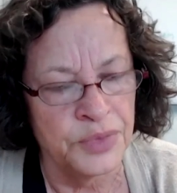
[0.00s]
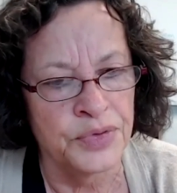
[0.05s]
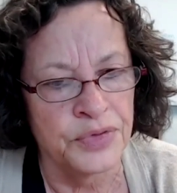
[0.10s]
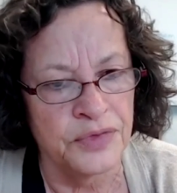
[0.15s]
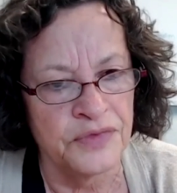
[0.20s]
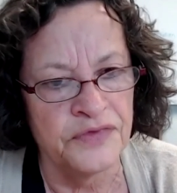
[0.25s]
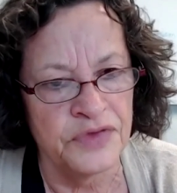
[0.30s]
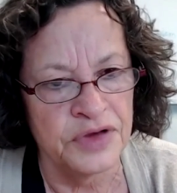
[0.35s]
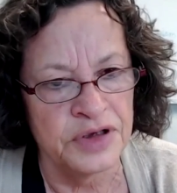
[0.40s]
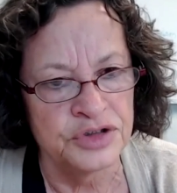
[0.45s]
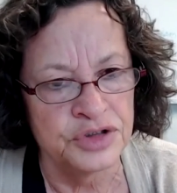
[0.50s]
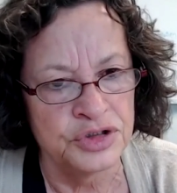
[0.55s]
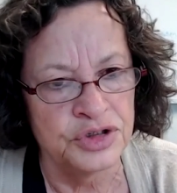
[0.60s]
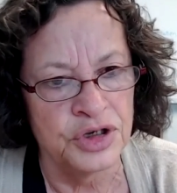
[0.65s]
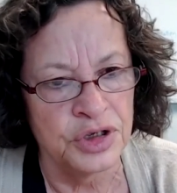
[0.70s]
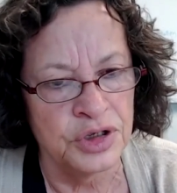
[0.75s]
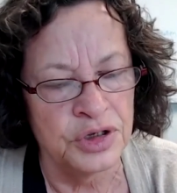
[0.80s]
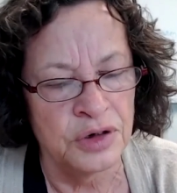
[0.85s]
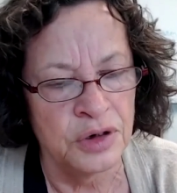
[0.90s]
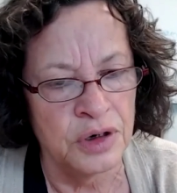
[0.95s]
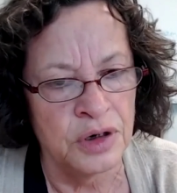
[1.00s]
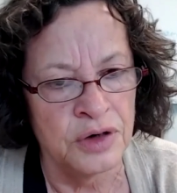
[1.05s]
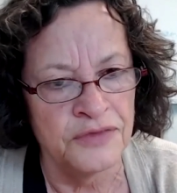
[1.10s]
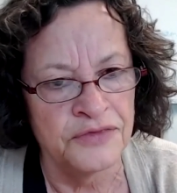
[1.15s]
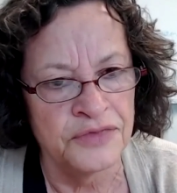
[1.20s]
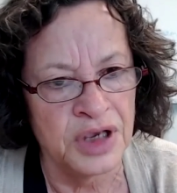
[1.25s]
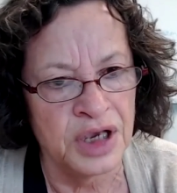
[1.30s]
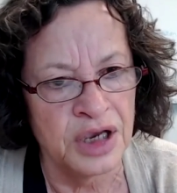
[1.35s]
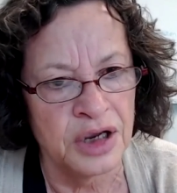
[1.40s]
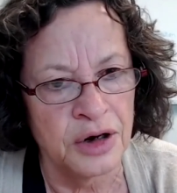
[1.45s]
provision
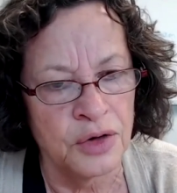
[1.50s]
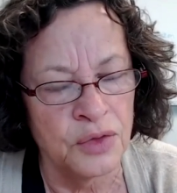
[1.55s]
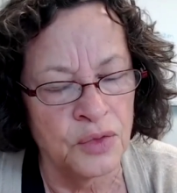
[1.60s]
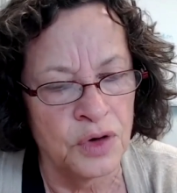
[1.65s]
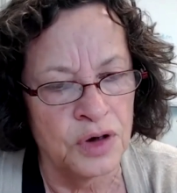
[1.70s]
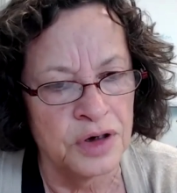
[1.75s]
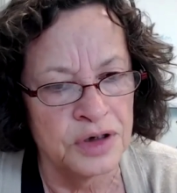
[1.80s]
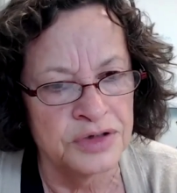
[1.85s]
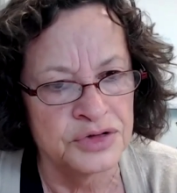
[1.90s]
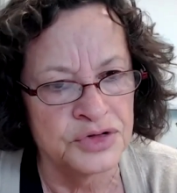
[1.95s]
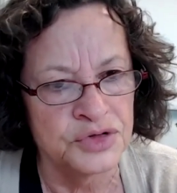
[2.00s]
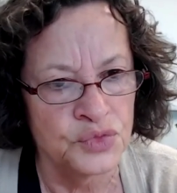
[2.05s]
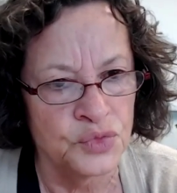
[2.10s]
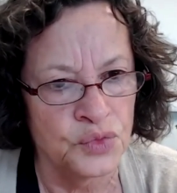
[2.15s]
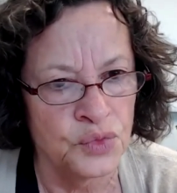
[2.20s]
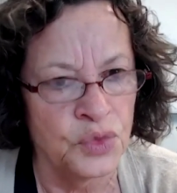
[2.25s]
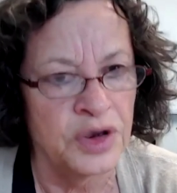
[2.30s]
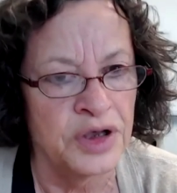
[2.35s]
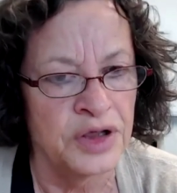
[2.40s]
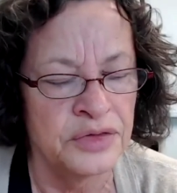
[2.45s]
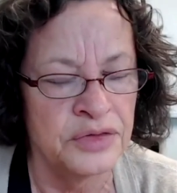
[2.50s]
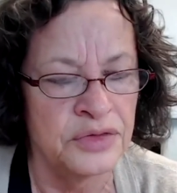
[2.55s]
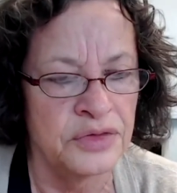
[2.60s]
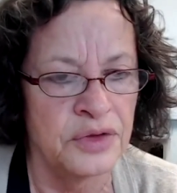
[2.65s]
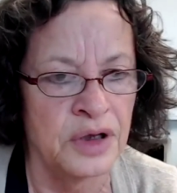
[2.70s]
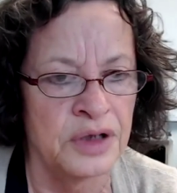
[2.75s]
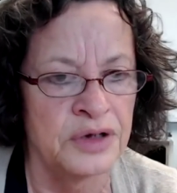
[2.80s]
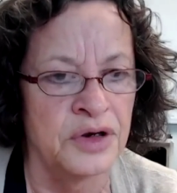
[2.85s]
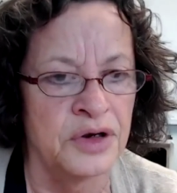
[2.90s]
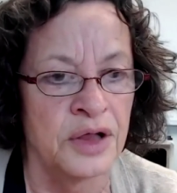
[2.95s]
of care was with
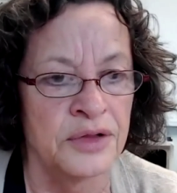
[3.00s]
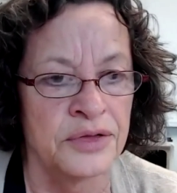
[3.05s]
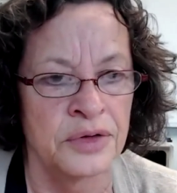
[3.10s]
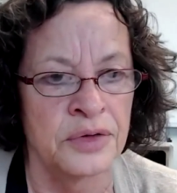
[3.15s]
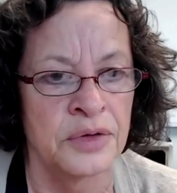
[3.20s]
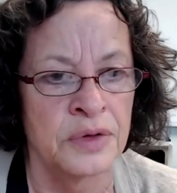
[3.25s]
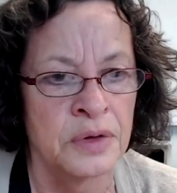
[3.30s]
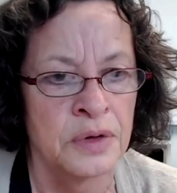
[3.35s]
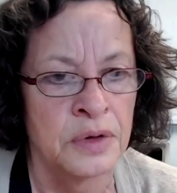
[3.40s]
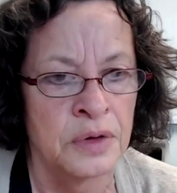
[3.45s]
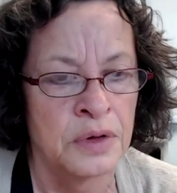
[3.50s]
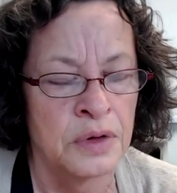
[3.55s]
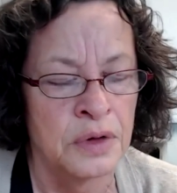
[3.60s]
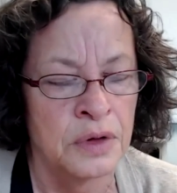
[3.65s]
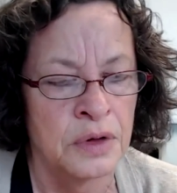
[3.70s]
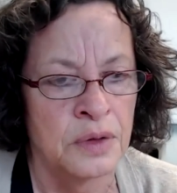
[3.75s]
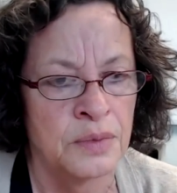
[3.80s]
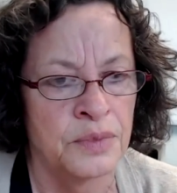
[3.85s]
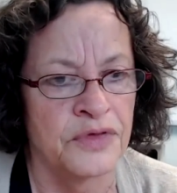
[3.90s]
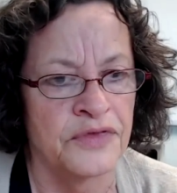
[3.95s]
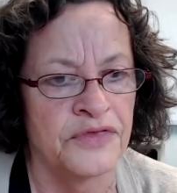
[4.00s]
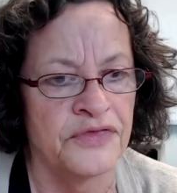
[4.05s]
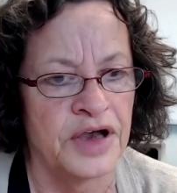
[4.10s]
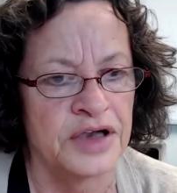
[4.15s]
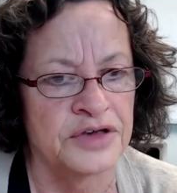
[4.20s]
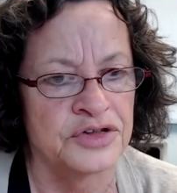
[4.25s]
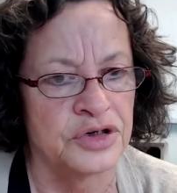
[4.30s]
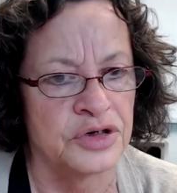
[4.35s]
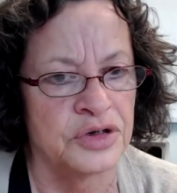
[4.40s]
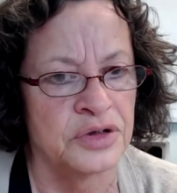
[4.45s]
another
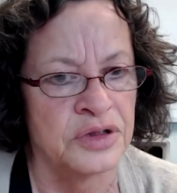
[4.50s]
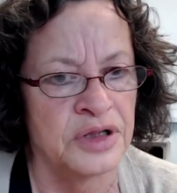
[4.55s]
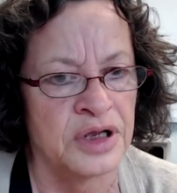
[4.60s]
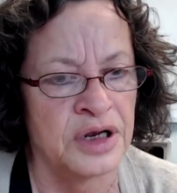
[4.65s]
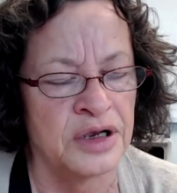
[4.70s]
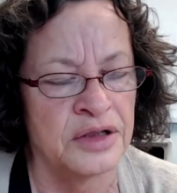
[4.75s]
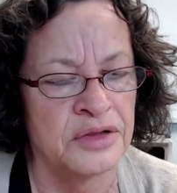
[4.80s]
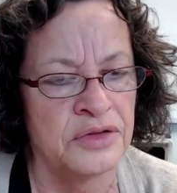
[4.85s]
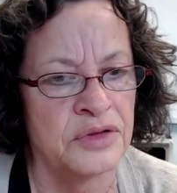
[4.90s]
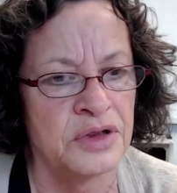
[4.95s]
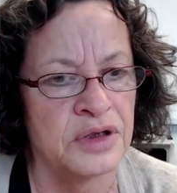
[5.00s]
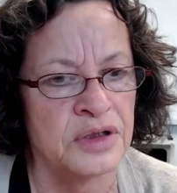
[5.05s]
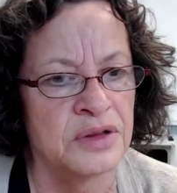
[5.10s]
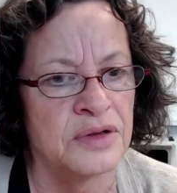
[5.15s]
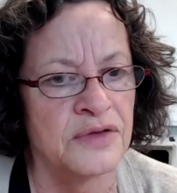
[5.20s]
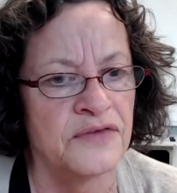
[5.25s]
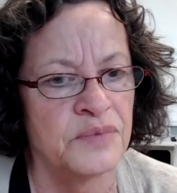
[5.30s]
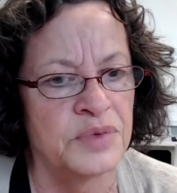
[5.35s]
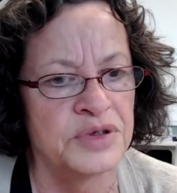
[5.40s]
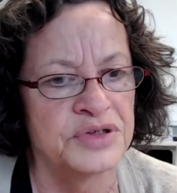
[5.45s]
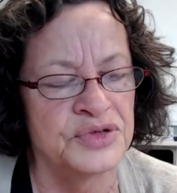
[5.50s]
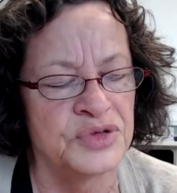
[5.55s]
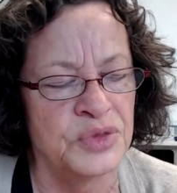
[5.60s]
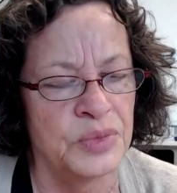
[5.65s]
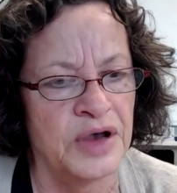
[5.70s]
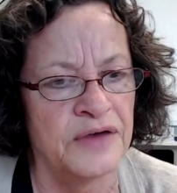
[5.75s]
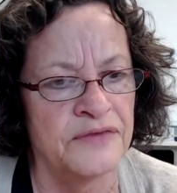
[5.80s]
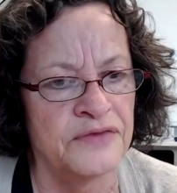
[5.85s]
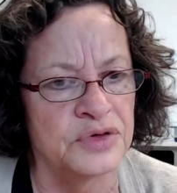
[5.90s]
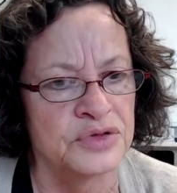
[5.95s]
professional. And I think there have been some
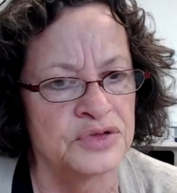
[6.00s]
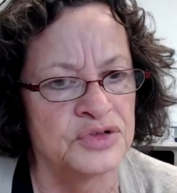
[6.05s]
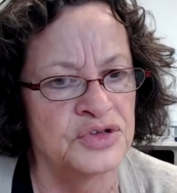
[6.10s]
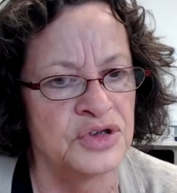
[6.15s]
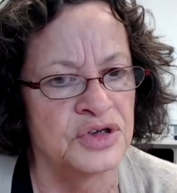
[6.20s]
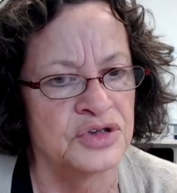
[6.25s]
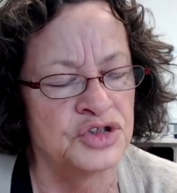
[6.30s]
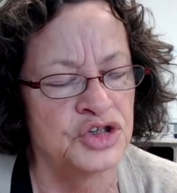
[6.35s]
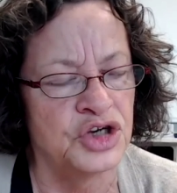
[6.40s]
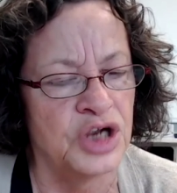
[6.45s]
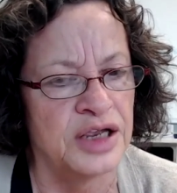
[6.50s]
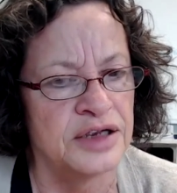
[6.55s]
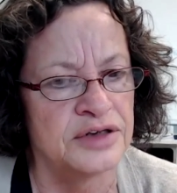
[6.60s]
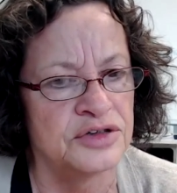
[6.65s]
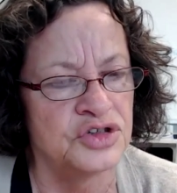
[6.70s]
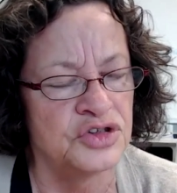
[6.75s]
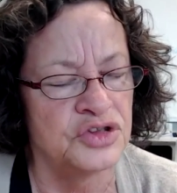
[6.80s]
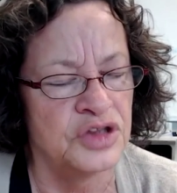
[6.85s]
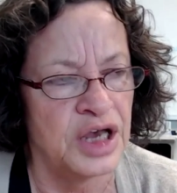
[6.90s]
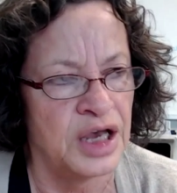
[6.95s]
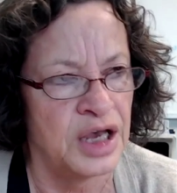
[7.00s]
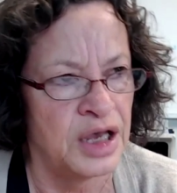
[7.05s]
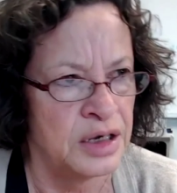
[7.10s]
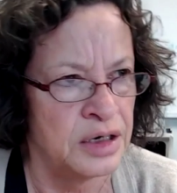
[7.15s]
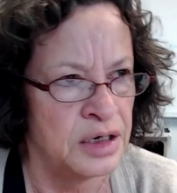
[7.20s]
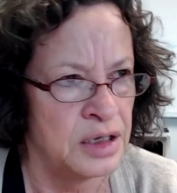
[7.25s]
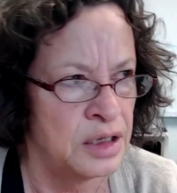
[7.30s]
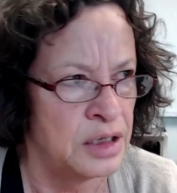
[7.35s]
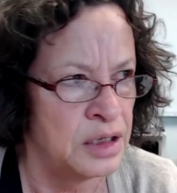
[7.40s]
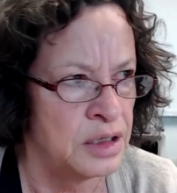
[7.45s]
efforts to change
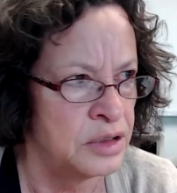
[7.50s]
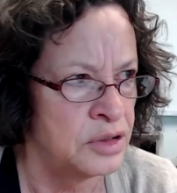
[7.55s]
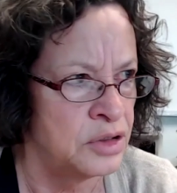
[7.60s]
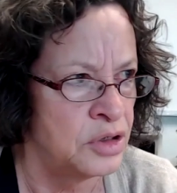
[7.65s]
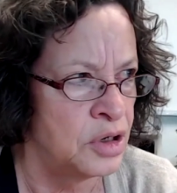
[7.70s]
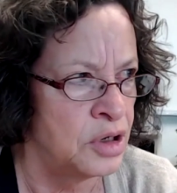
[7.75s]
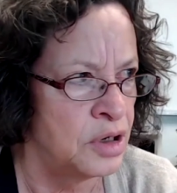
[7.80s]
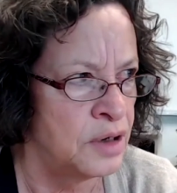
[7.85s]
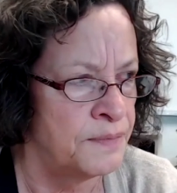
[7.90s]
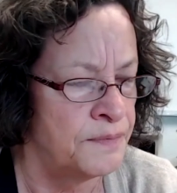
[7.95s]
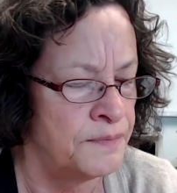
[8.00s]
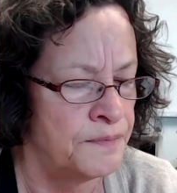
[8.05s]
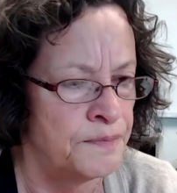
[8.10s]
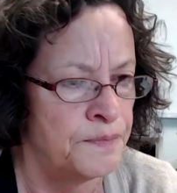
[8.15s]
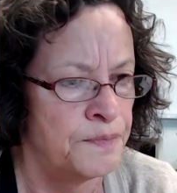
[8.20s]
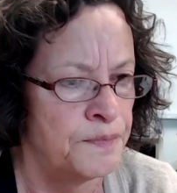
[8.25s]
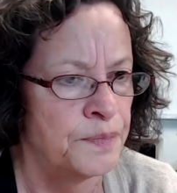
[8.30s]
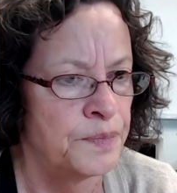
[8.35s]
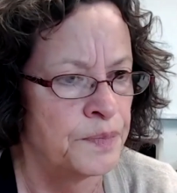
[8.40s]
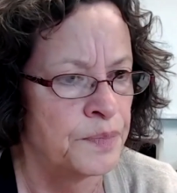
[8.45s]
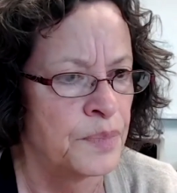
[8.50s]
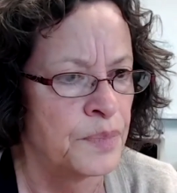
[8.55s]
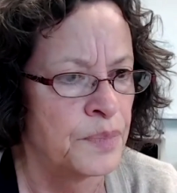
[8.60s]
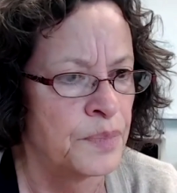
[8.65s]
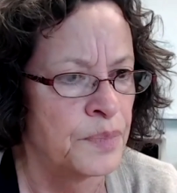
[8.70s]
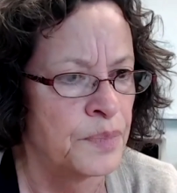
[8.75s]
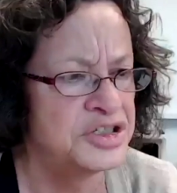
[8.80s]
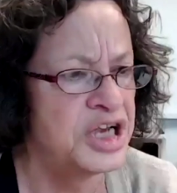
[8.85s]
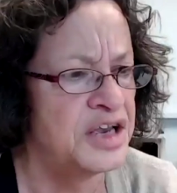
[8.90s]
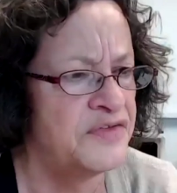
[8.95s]
that in
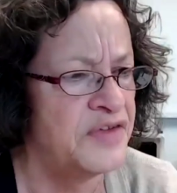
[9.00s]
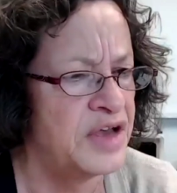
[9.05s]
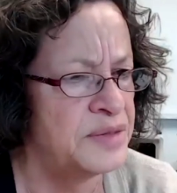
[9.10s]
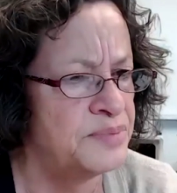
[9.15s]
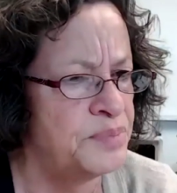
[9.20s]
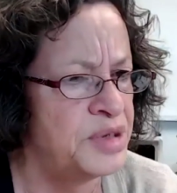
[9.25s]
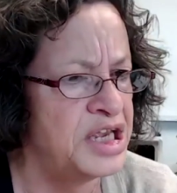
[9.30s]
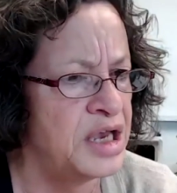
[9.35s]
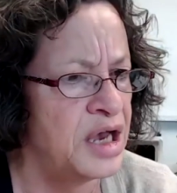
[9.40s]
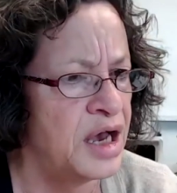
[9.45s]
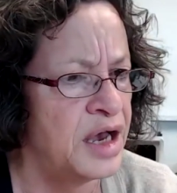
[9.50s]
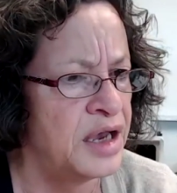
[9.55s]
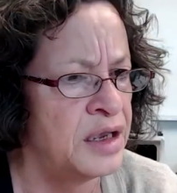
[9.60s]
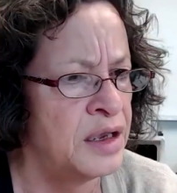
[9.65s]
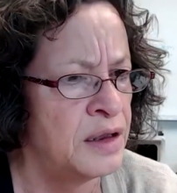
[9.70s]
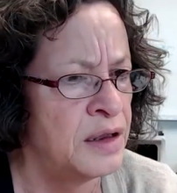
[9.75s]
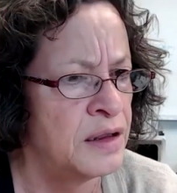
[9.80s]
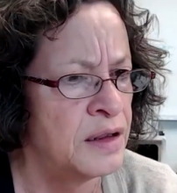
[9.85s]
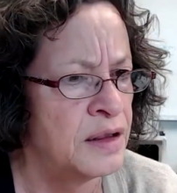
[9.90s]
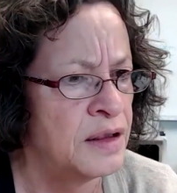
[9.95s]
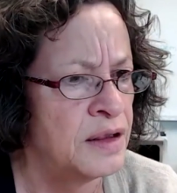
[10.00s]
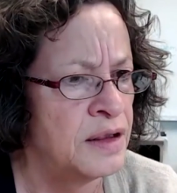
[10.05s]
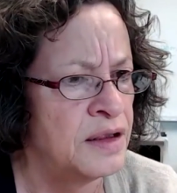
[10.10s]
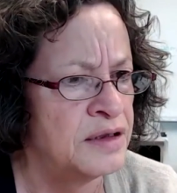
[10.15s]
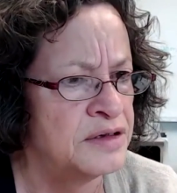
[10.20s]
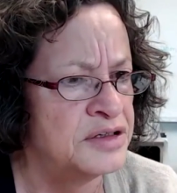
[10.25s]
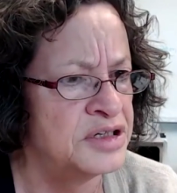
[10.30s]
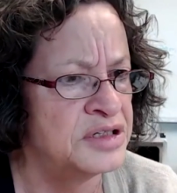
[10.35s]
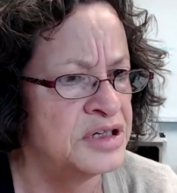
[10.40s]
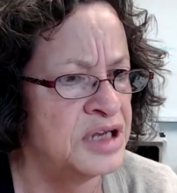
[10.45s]
Dave, NPI.
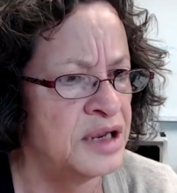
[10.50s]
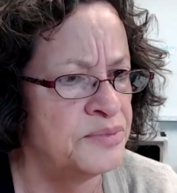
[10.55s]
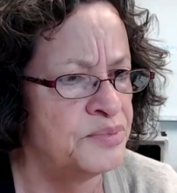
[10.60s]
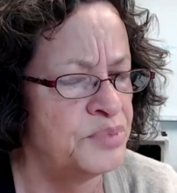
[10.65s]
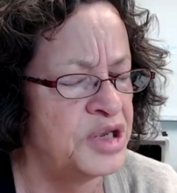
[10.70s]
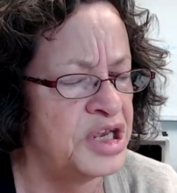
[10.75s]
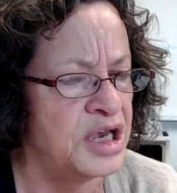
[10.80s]
Didn't NPI